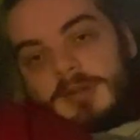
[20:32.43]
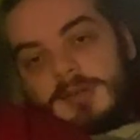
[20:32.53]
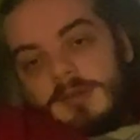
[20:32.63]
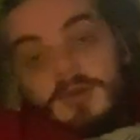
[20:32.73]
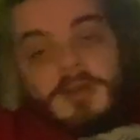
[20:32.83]

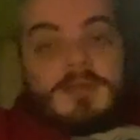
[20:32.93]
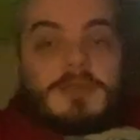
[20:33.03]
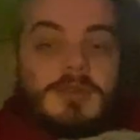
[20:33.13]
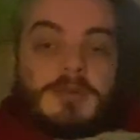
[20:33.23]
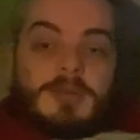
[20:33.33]
Sorry if
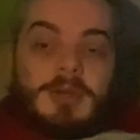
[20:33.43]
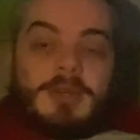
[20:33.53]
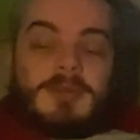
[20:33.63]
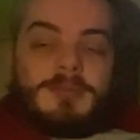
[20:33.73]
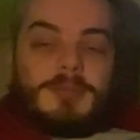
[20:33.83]
you're
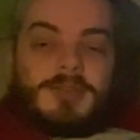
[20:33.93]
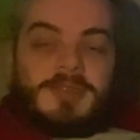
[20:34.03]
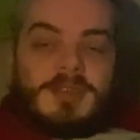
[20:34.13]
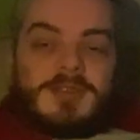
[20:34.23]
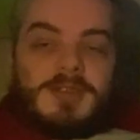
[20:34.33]

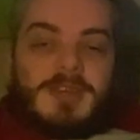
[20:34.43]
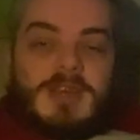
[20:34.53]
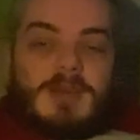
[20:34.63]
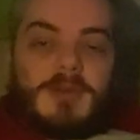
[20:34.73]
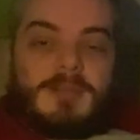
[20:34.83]
watching this and you
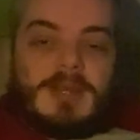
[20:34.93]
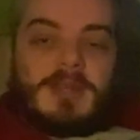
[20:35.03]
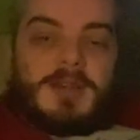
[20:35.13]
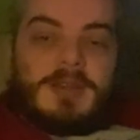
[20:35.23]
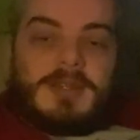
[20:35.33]
care about me
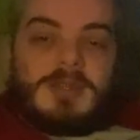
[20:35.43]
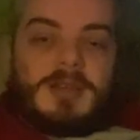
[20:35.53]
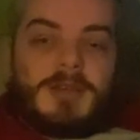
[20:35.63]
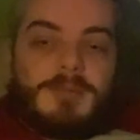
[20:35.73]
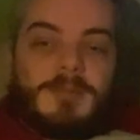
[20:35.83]
and I
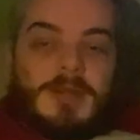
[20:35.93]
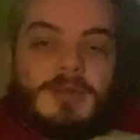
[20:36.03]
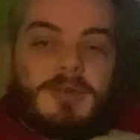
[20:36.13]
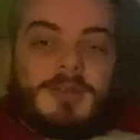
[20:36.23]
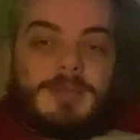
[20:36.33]
um, I
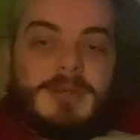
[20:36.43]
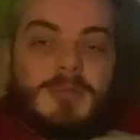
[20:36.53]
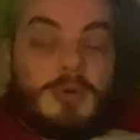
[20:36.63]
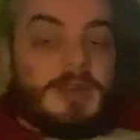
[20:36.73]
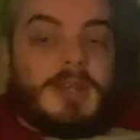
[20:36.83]
look a bit
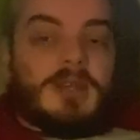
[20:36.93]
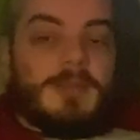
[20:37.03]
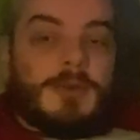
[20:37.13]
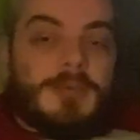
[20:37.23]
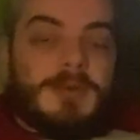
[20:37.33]
worrying at the
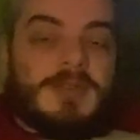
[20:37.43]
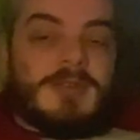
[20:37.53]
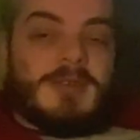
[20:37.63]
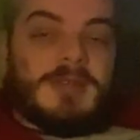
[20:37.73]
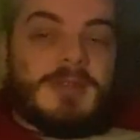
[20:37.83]
moment.
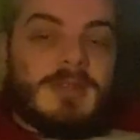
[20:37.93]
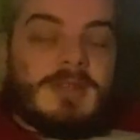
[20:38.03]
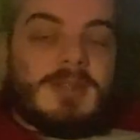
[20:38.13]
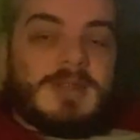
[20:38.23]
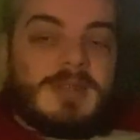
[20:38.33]

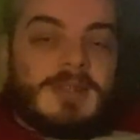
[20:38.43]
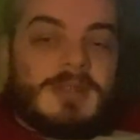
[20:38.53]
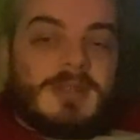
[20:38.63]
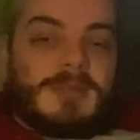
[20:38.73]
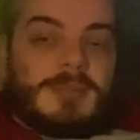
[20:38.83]

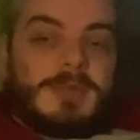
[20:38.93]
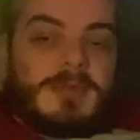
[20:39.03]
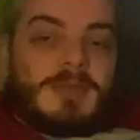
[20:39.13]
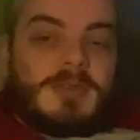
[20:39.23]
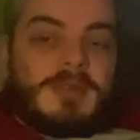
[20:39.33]
but
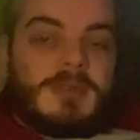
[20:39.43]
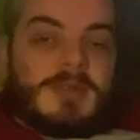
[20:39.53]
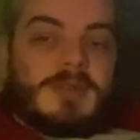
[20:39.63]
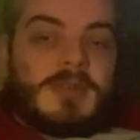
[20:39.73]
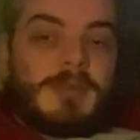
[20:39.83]

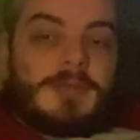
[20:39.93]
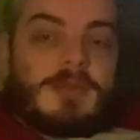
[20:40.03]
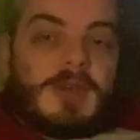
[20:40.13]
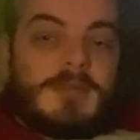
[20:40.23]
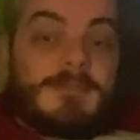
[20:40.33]
I'll be
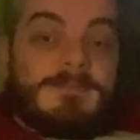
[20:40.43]
fine.